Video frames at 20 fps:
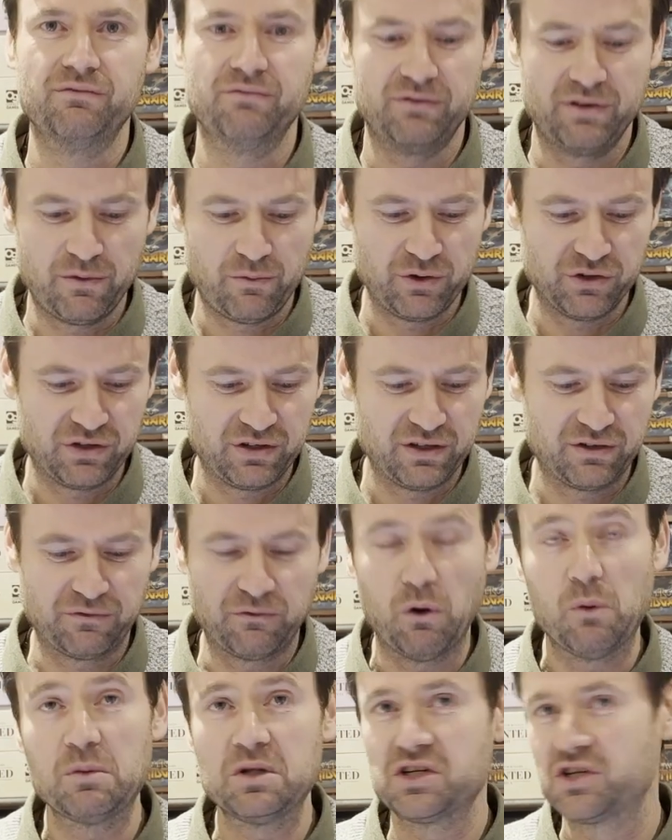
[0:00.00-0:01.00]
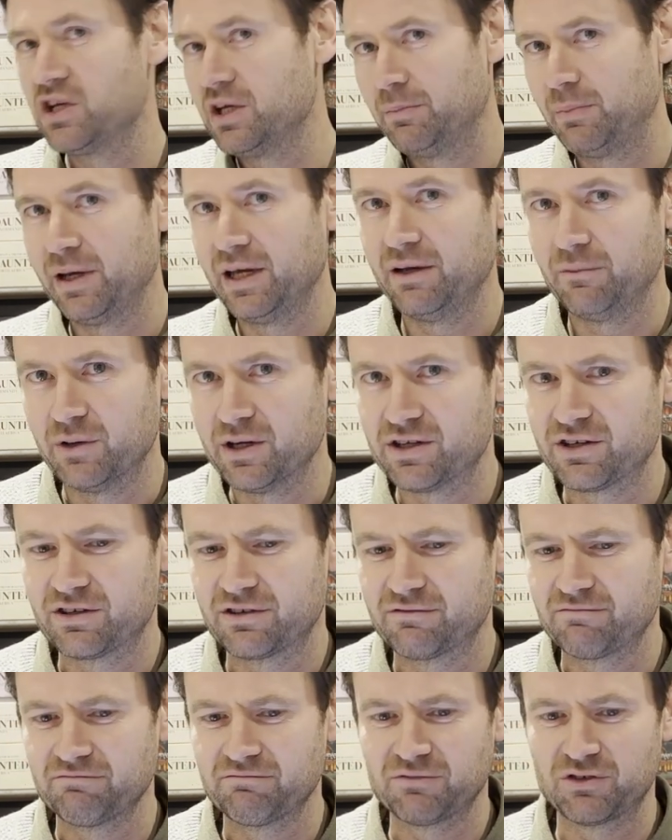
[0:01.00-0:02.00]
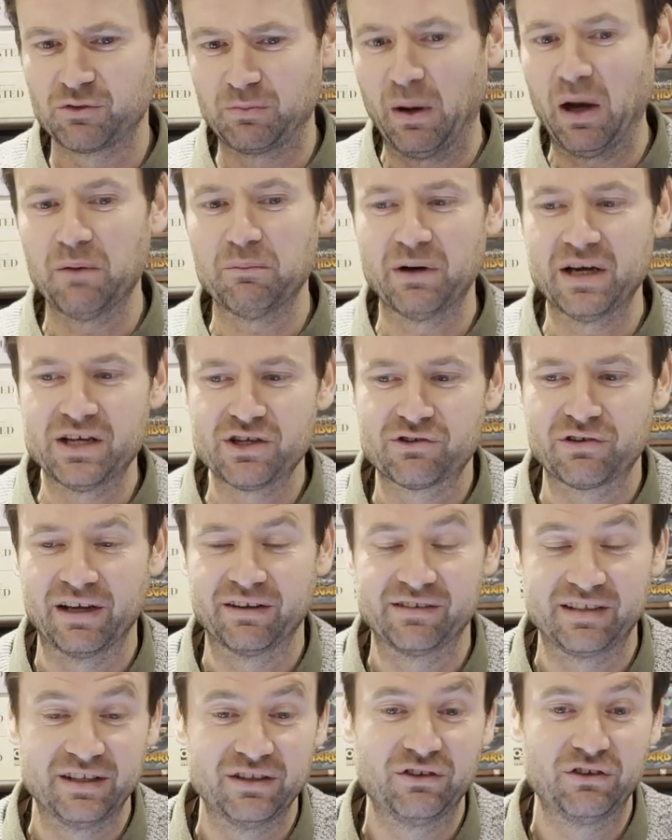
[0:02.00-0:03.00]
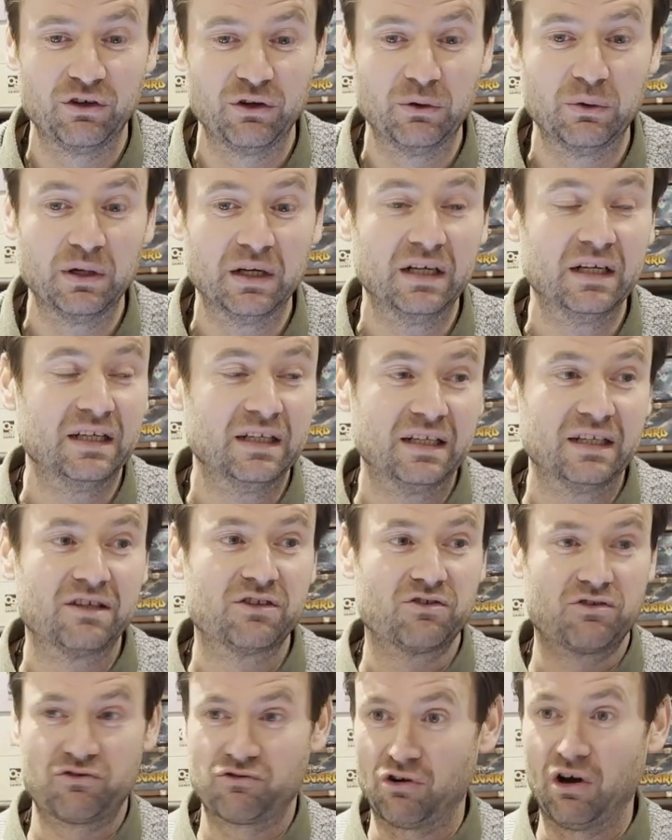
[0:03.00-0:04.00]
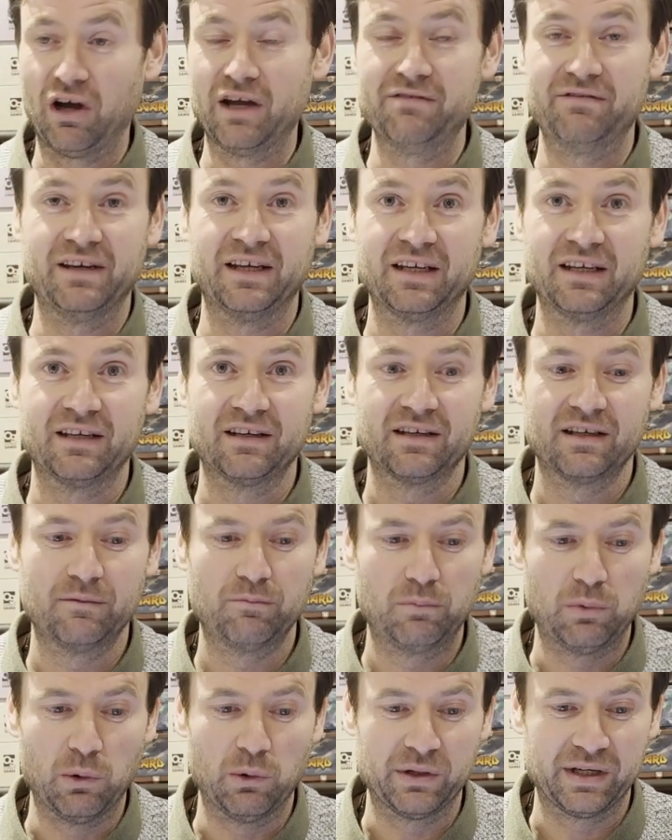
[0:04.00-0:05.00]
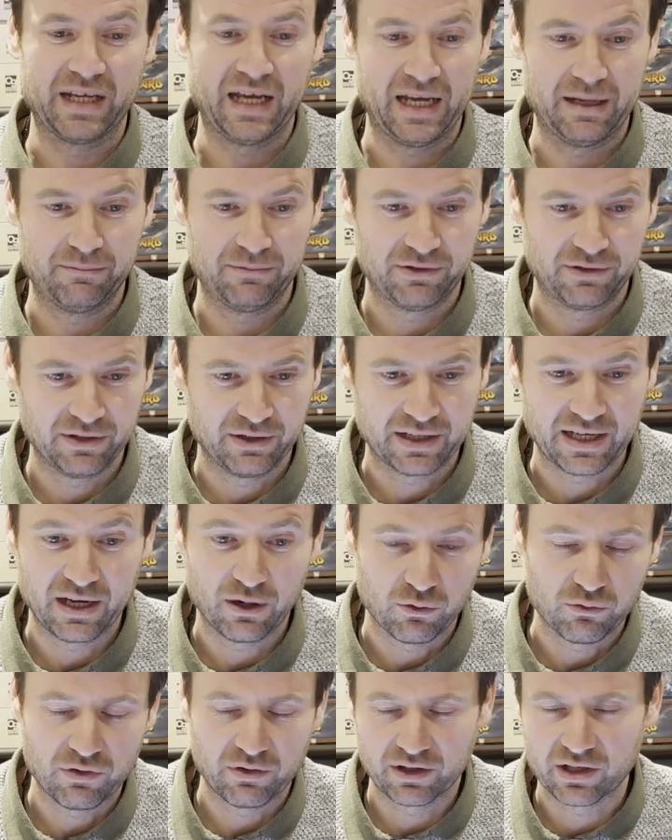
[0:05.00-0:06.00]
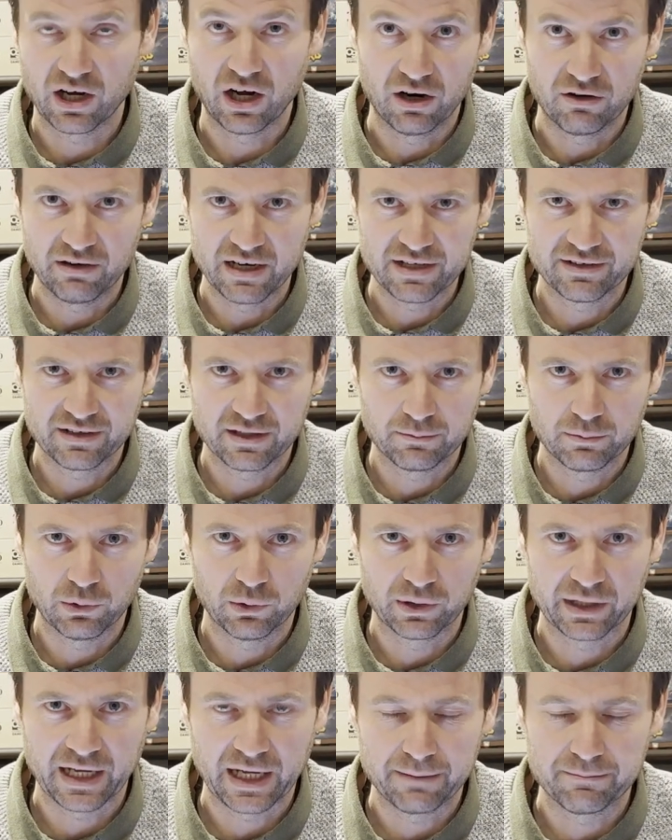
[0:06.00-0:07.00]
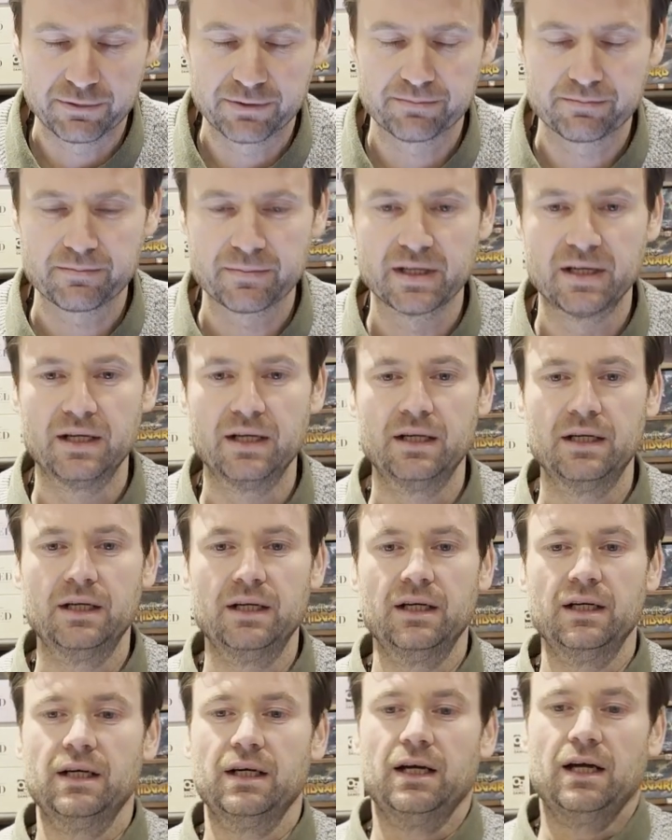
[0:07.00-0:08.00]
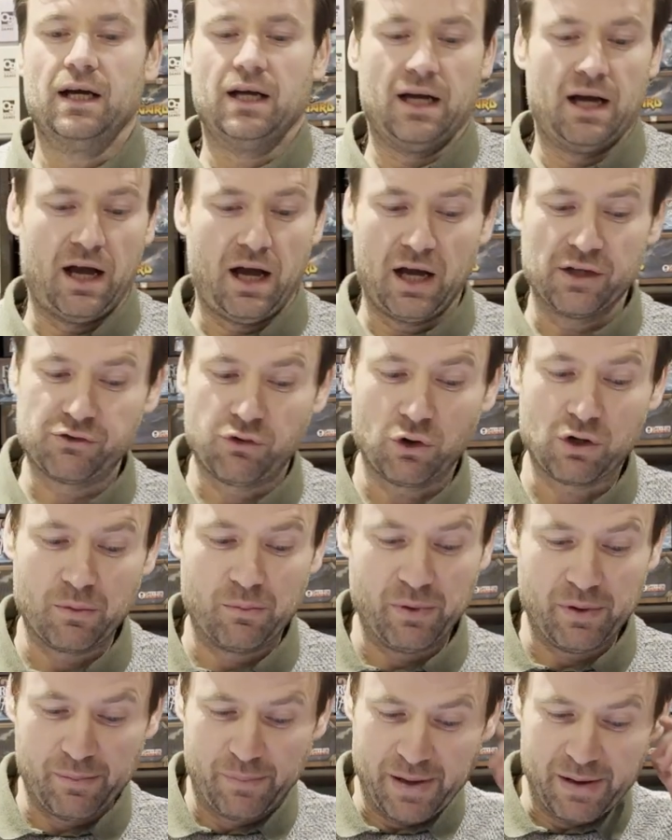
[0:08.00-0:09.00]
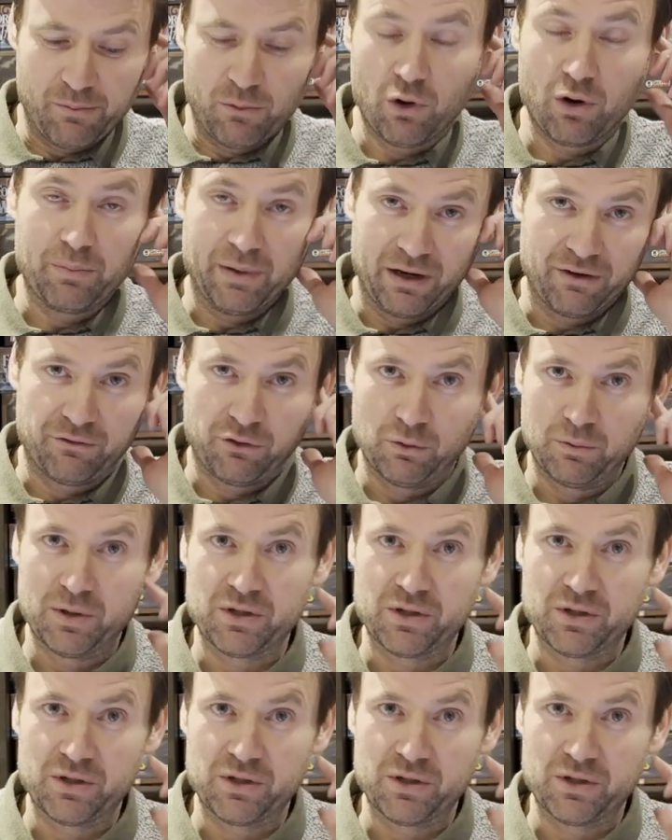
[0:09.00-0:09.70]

it was this Formula GP which sparked my interest into driving board games, okay, or car racing board games. I'll talk a bit more about Formula